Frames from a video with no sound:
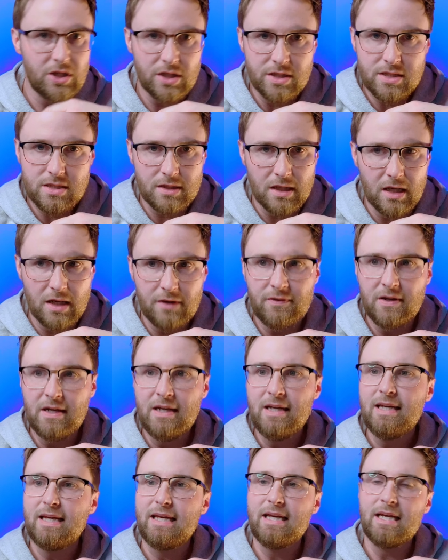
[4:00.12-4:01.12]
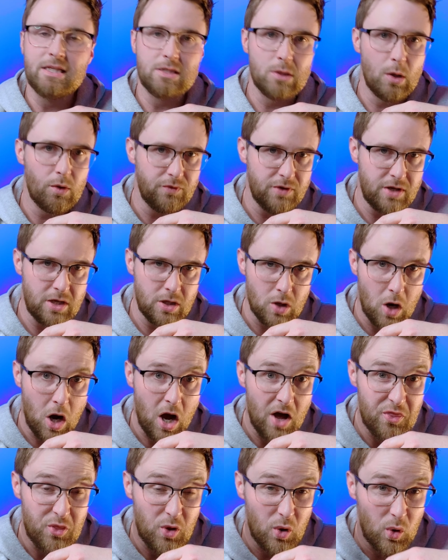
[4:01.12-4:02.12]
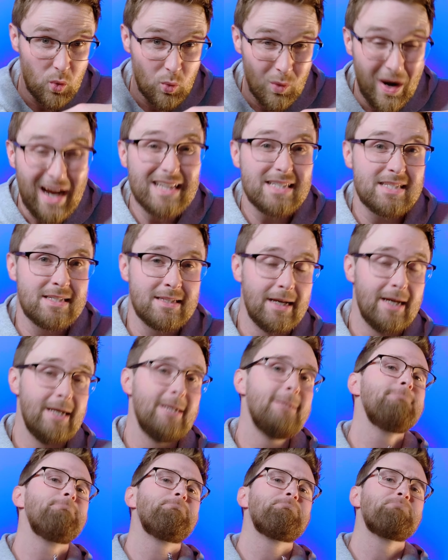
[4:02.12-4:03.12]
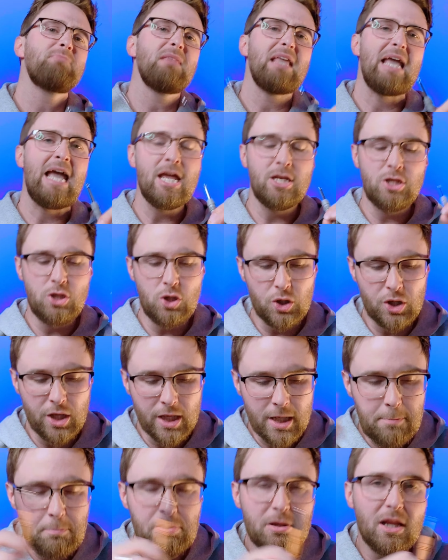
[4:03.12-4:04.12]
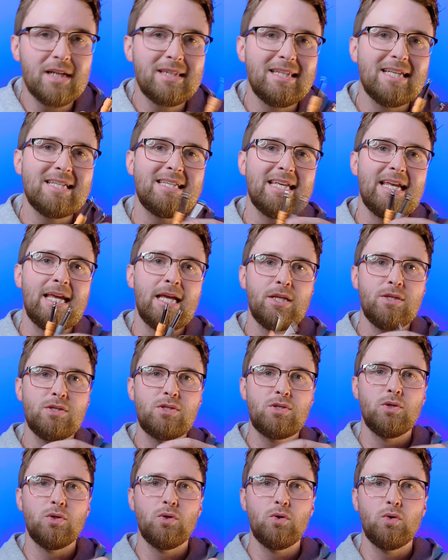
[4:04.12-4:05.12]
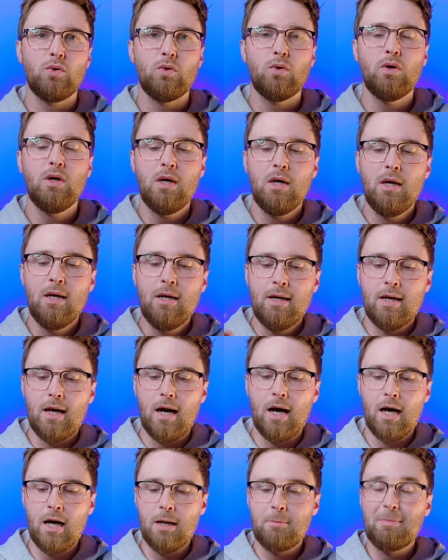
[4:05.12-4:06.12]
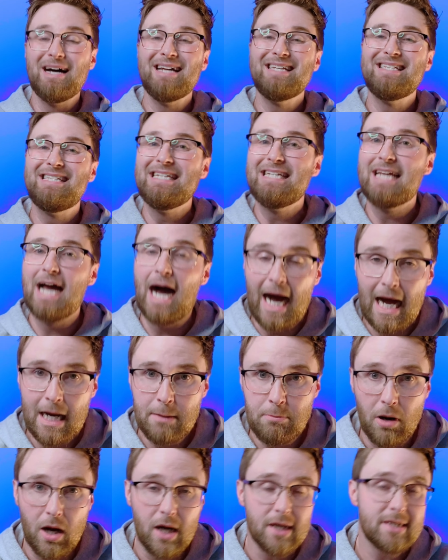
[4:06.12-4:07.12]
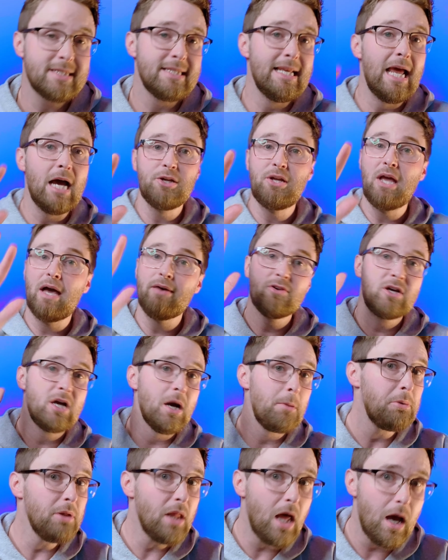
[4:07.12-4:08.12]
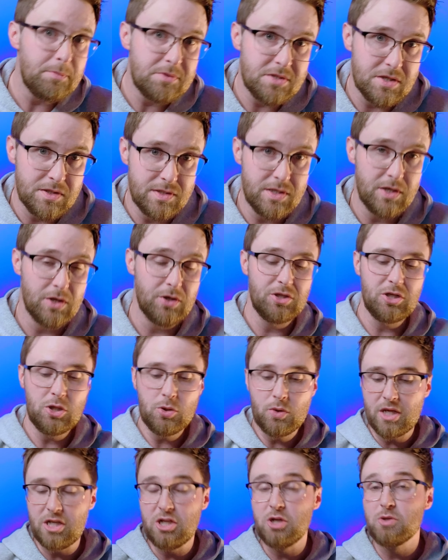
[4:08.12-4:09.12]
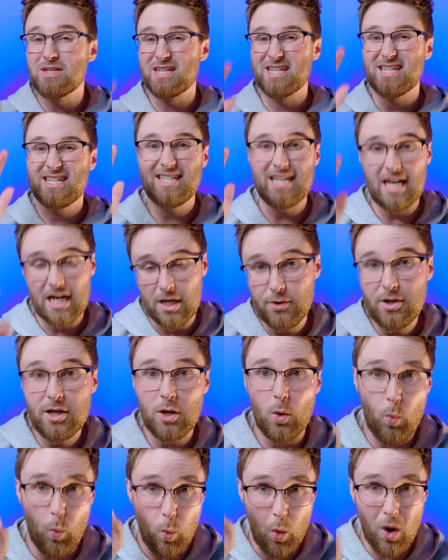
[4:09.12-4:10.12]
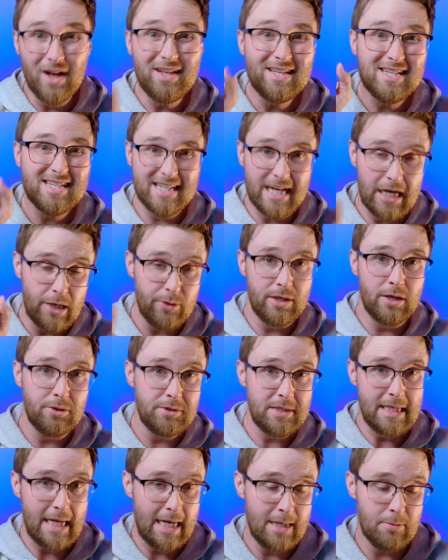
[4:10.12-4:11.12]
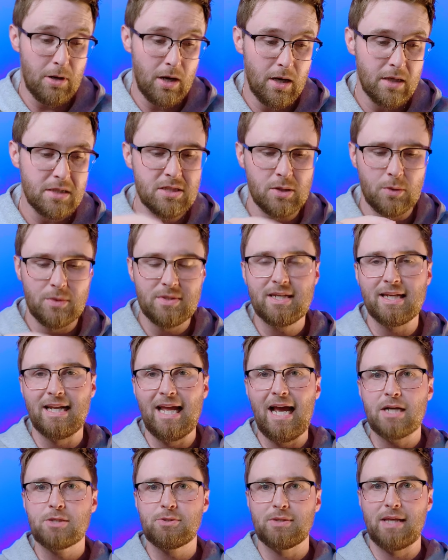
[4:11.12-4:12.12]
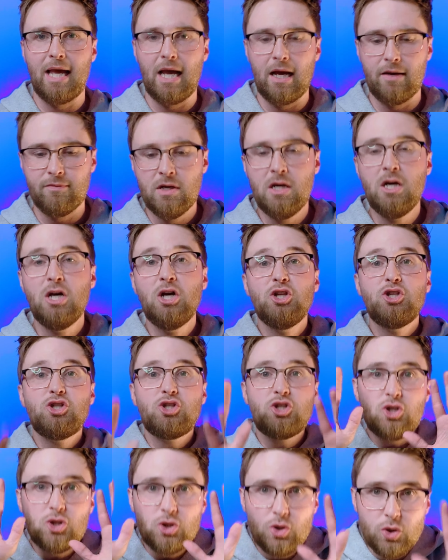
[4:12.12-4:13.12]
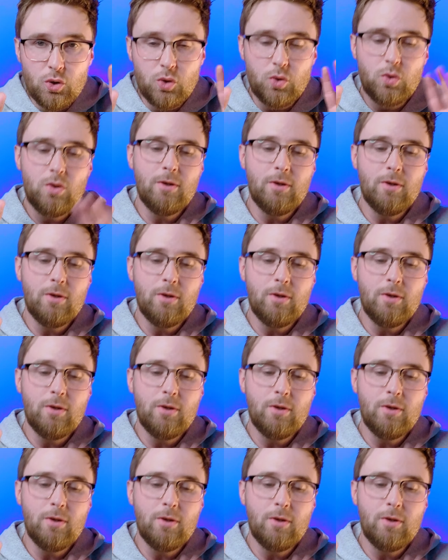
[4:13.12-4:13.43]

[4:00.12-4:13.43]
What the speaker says: stuff is over here on the right side. And you're gonna plug this into a DI box. Now you have a couple options here. You can use one stereo DI box, so it's gonna actually have 2